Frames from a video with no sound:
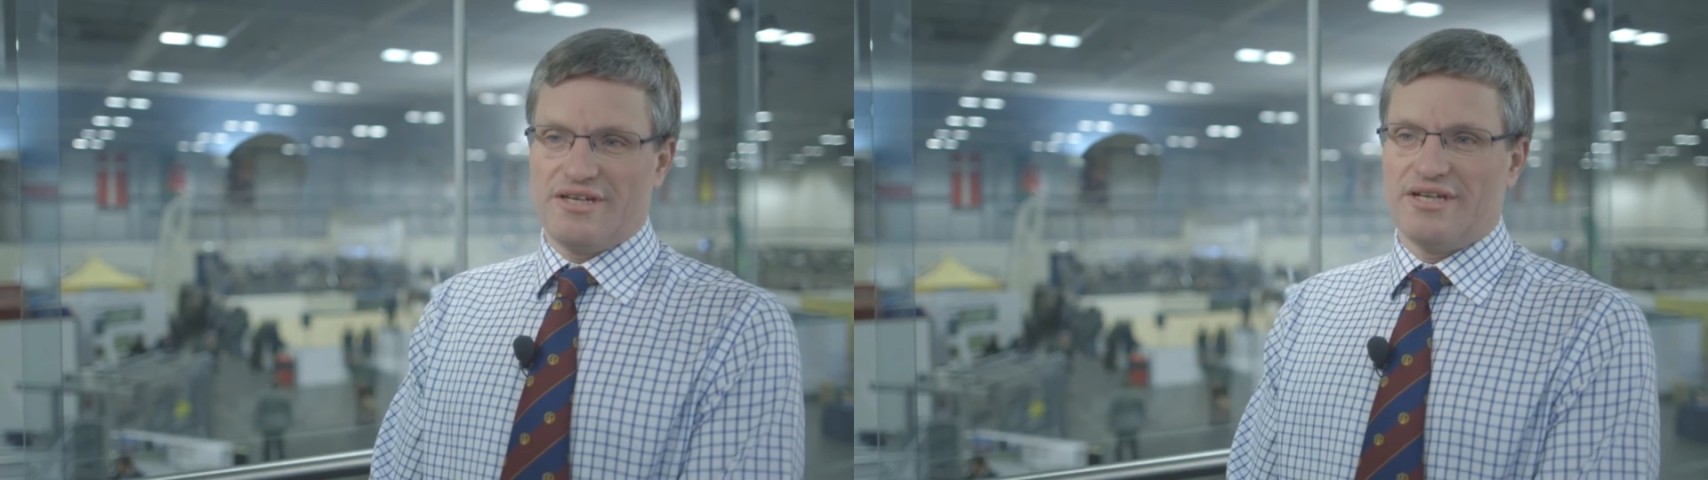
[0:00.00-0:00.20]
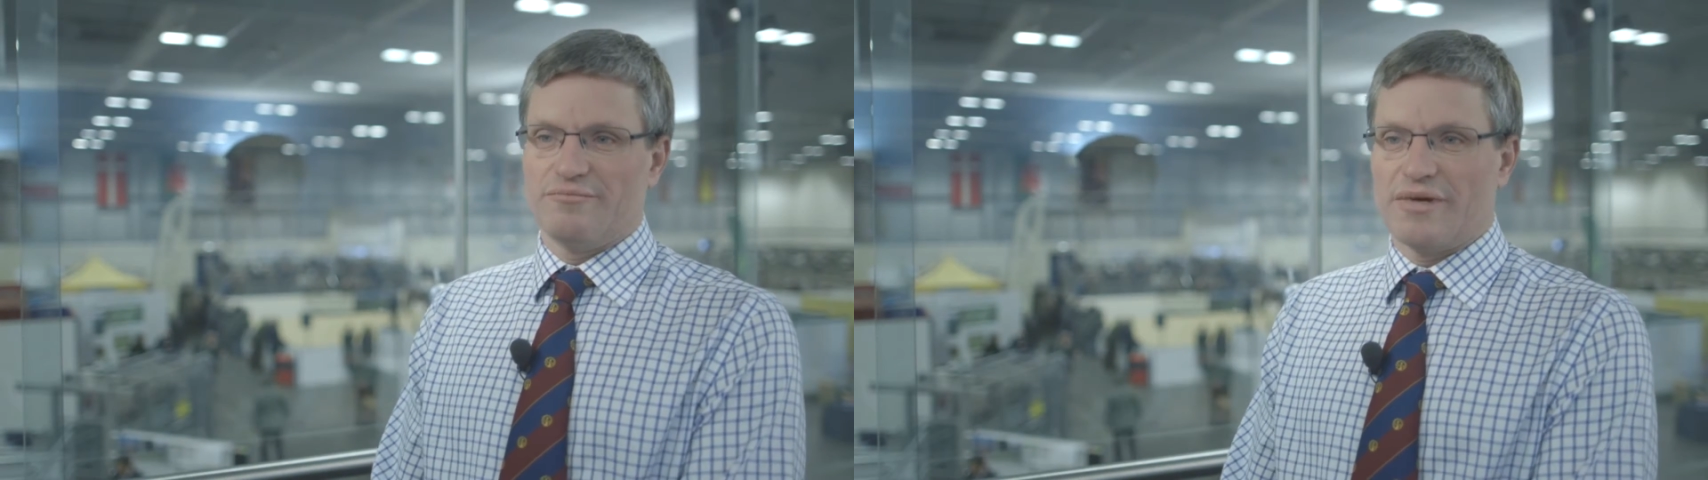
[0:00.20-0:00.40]

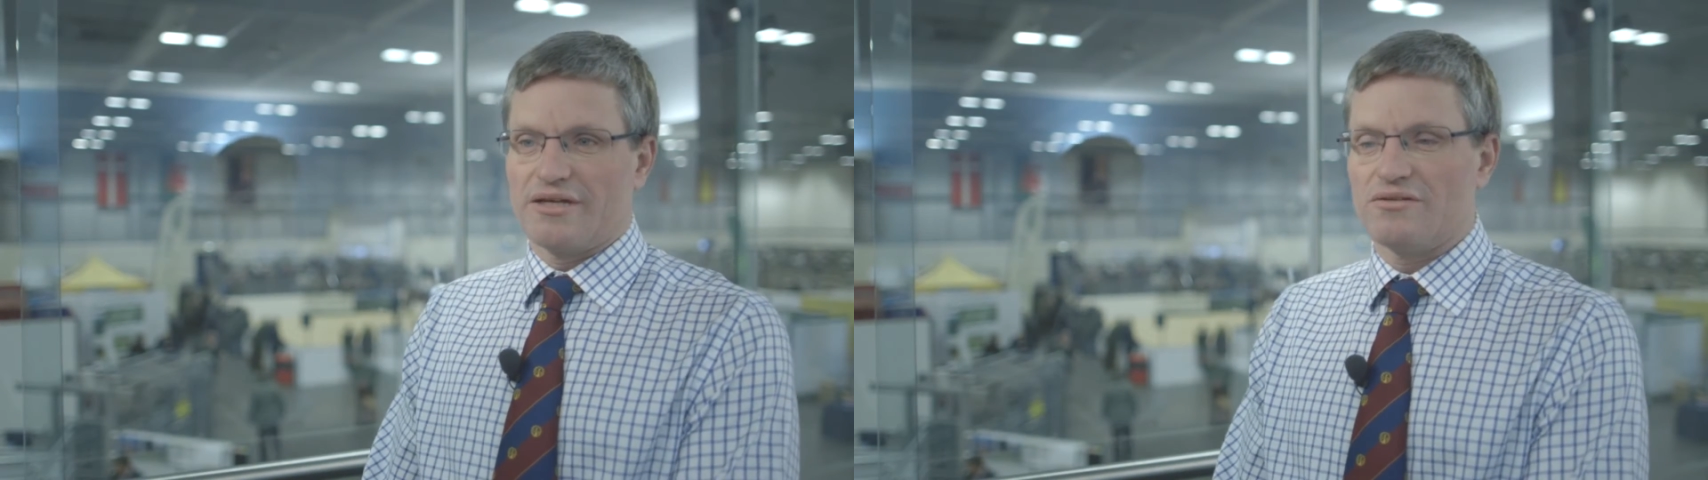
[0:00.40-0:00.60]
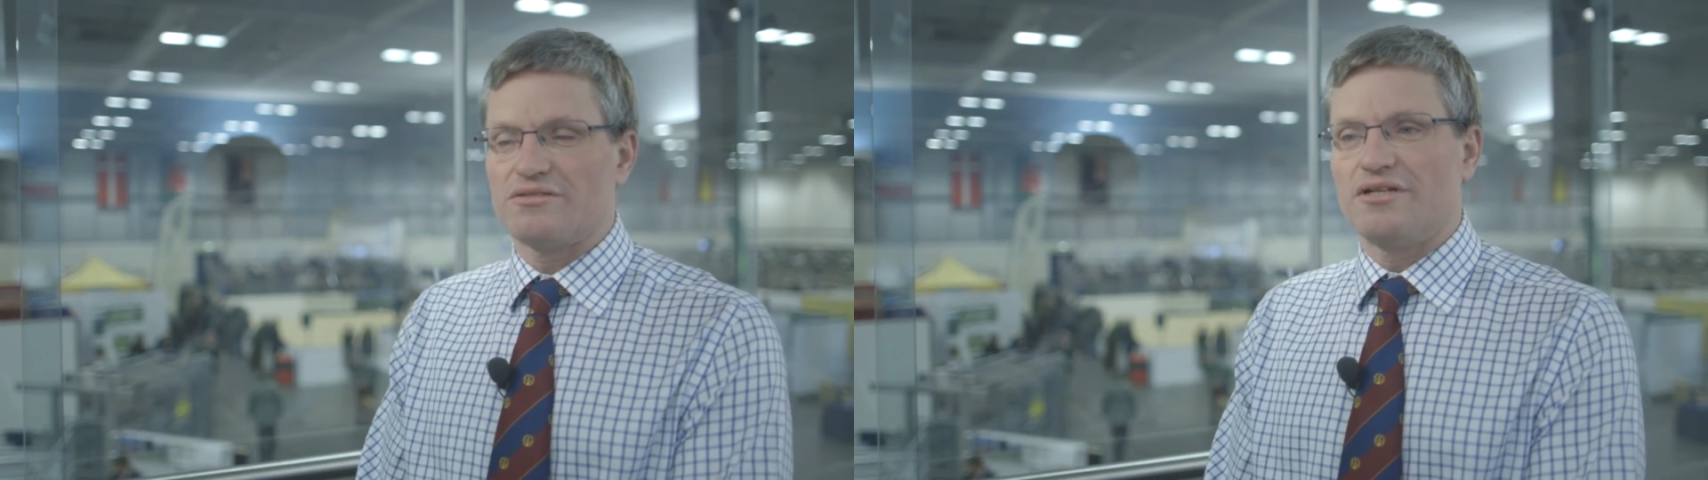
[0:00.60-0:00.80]
it may
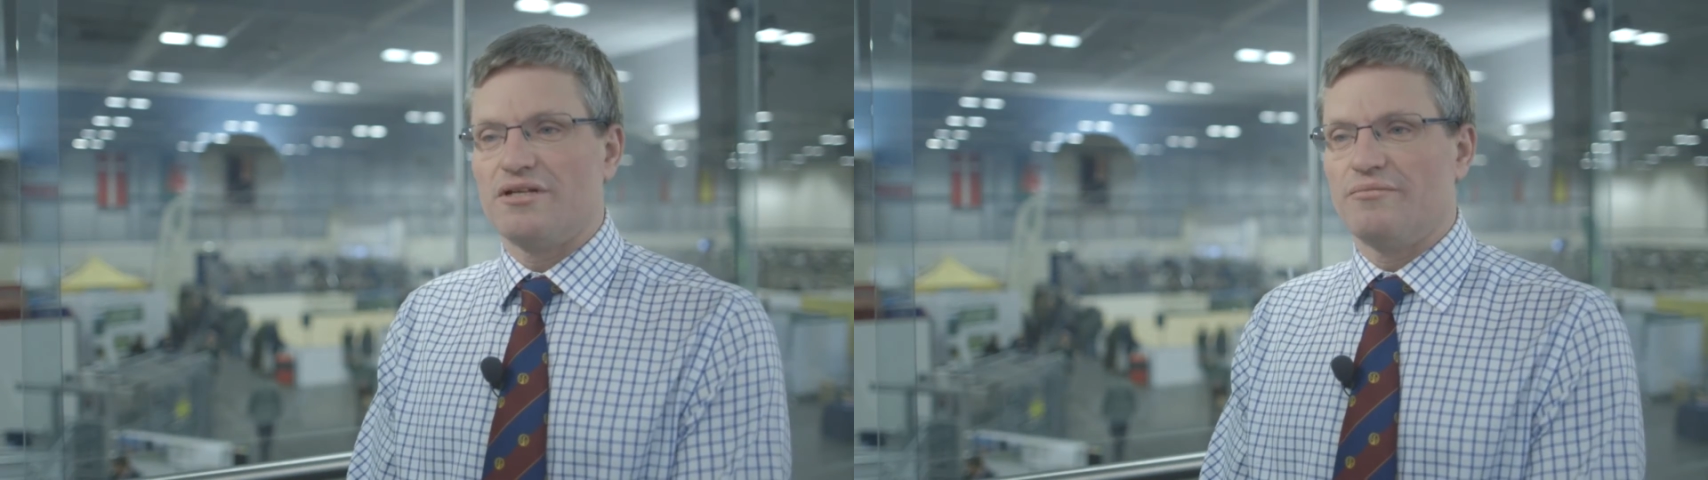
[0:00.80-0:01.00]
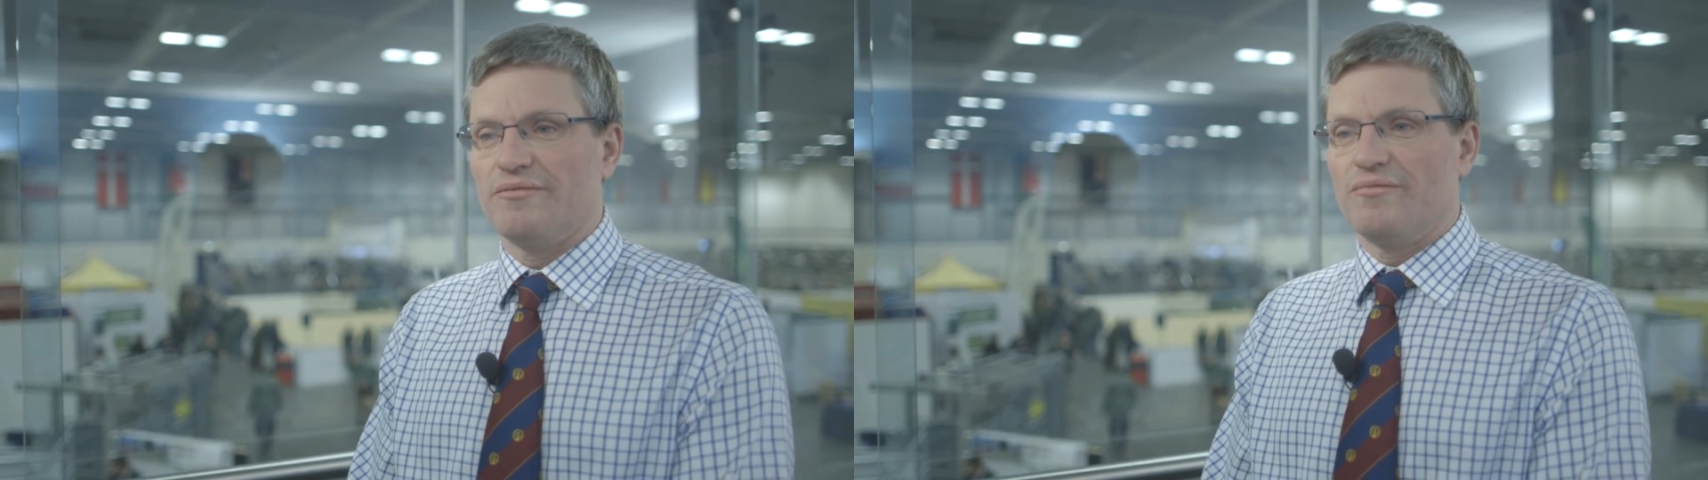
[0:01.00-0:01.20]
cost a
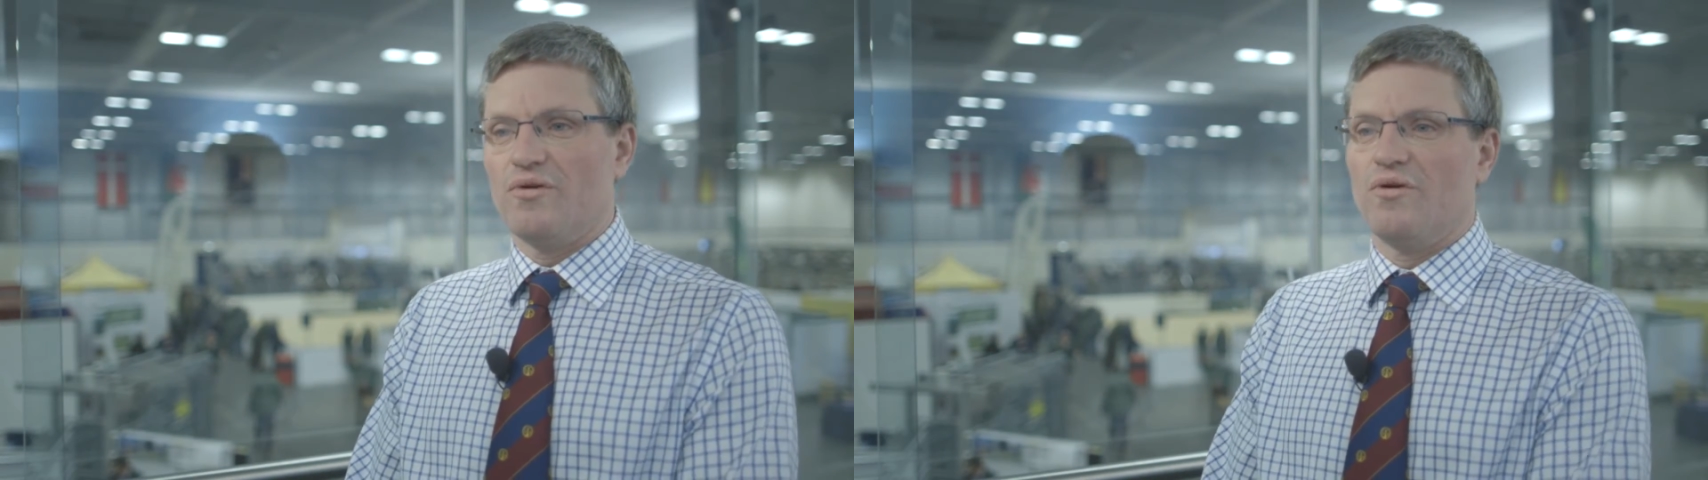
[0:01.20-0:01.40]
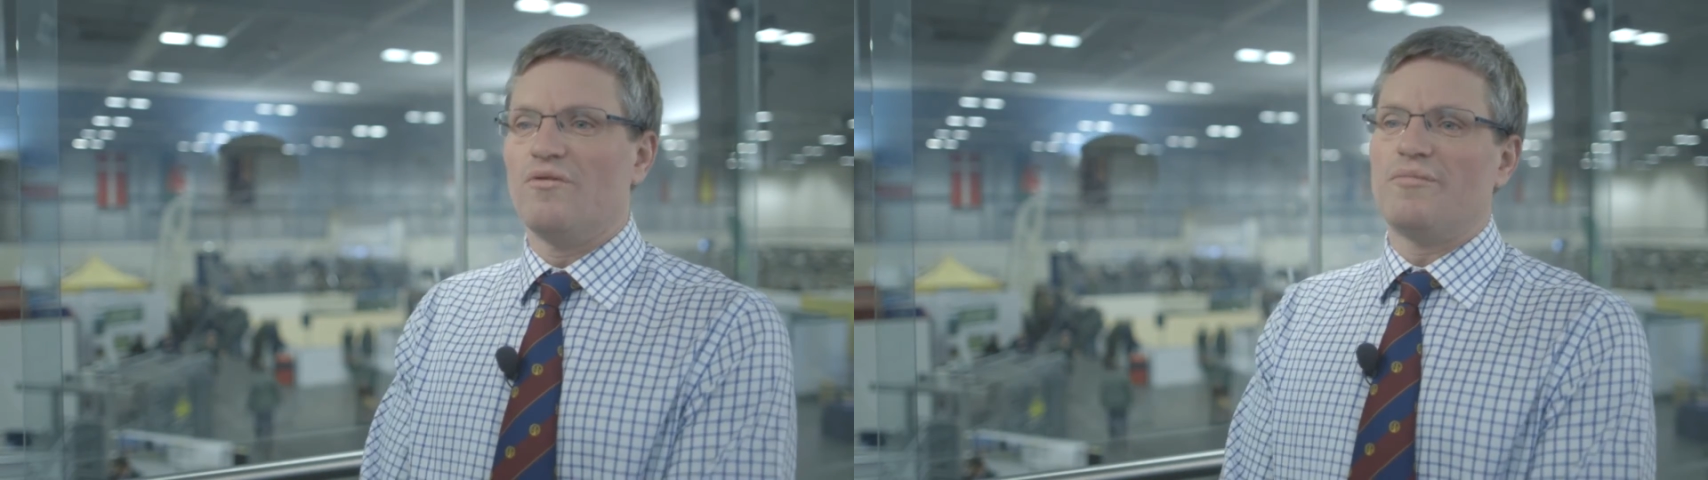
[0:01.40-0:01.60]
little bit
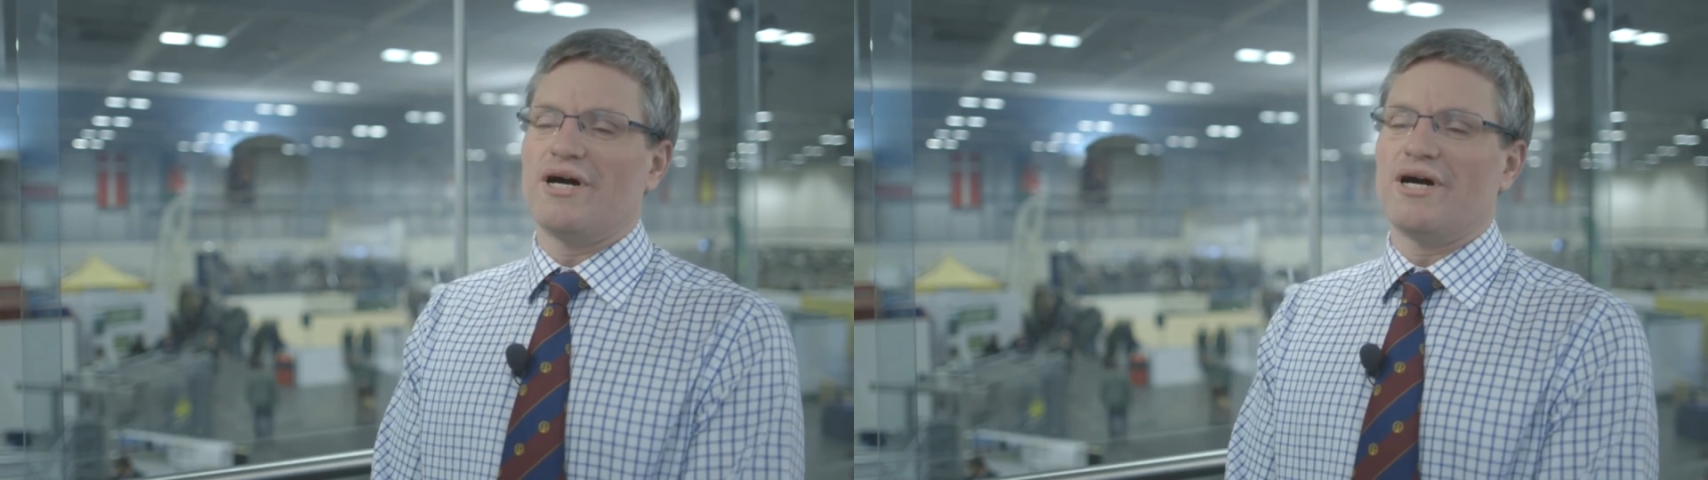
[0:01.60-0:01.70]
more,